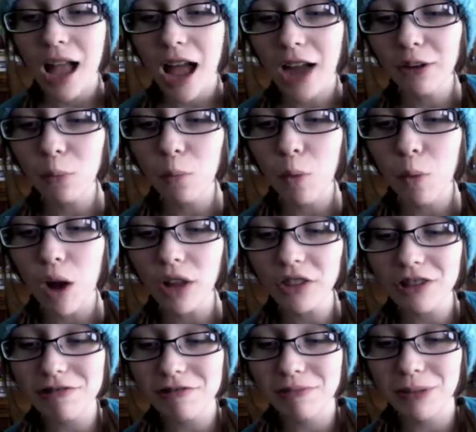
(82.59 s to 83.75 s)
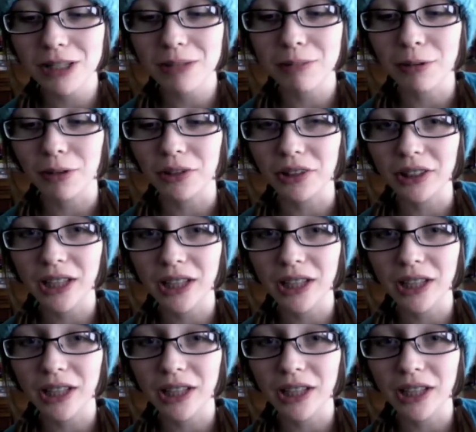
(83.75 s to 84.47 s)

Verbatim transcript: I don't want this responsibility.